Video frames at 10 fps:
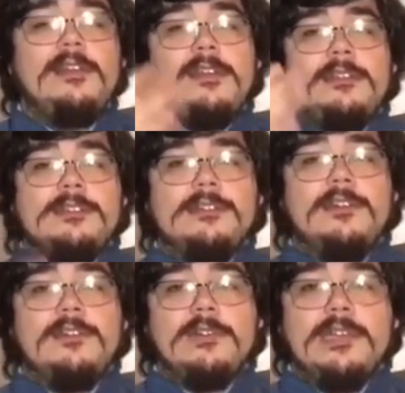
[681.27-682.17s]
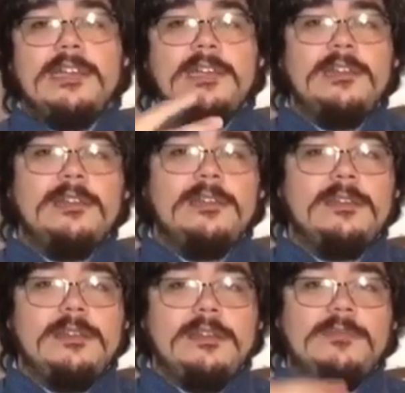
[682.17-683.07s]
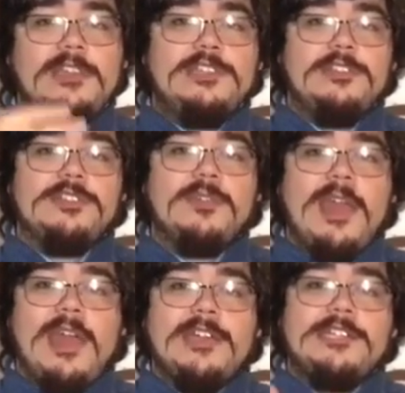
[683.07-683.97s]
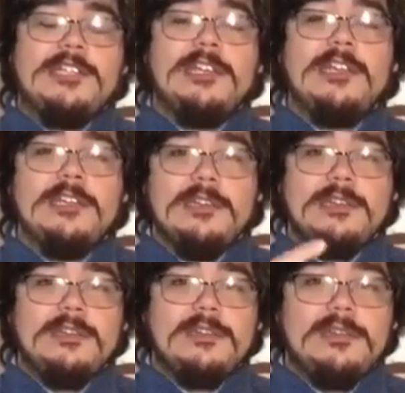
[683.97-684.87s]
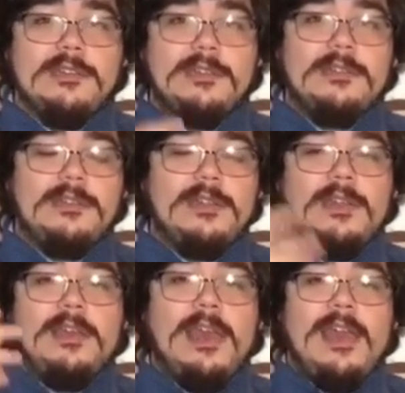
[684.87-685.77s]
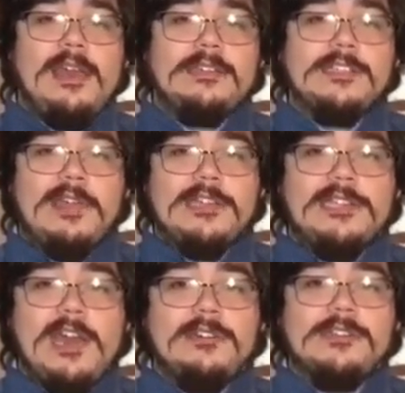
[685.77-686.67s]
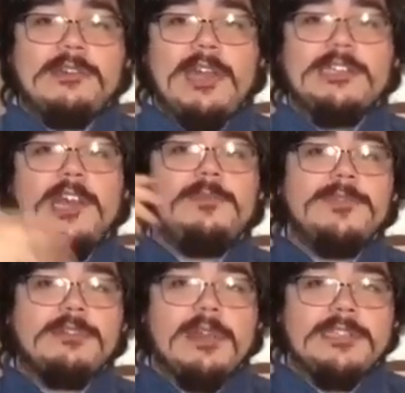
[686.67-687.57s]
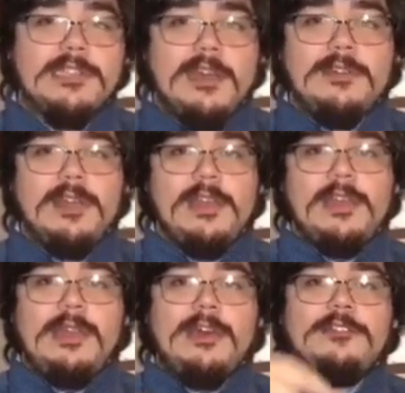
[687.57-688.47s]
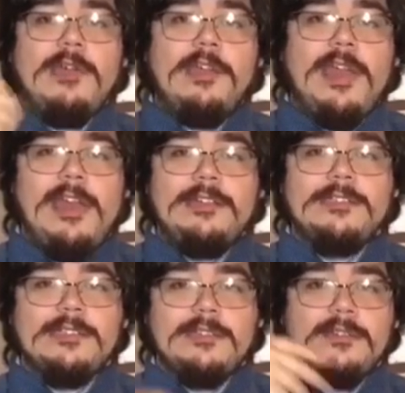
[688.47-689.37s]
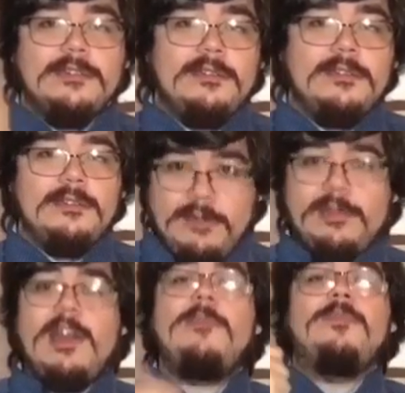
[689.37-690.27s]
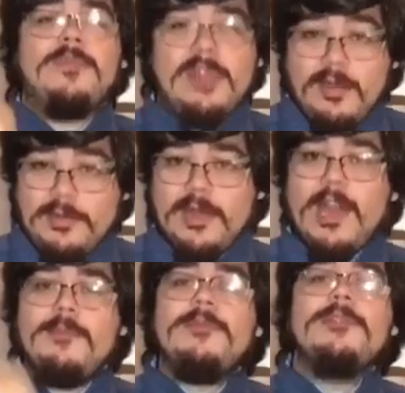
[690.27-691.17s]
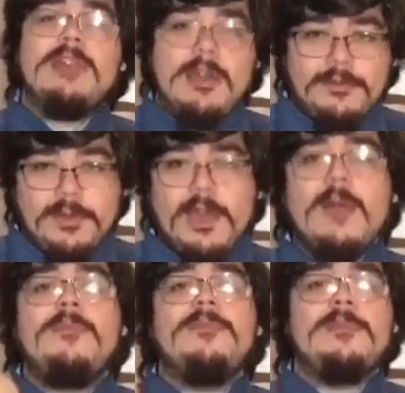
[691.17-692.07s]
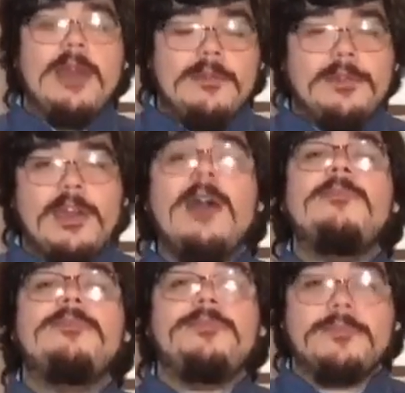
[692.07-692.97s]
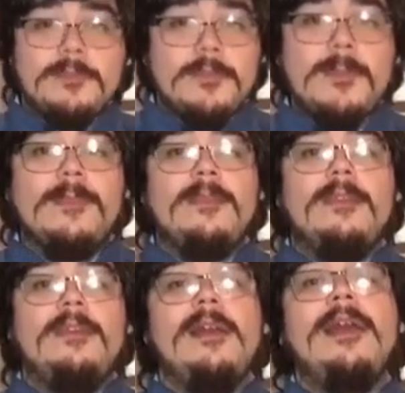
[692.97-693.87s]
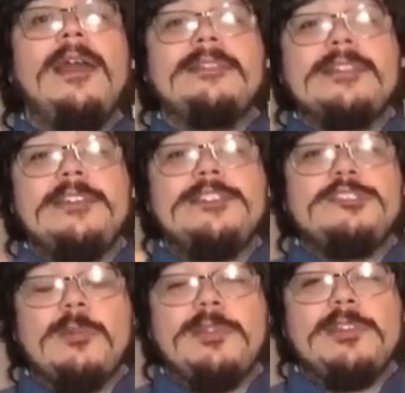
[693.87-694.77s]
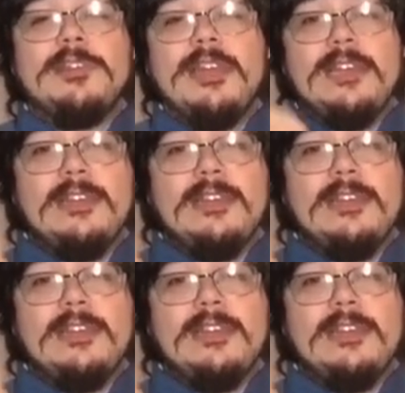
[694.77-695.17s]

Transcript: Slowly. Make sure you're scratching it. And scratch down, scratch up, scratch down. Now dry your hands. Up, down, up, down, up, down, up. And this is how you strum the ukulele.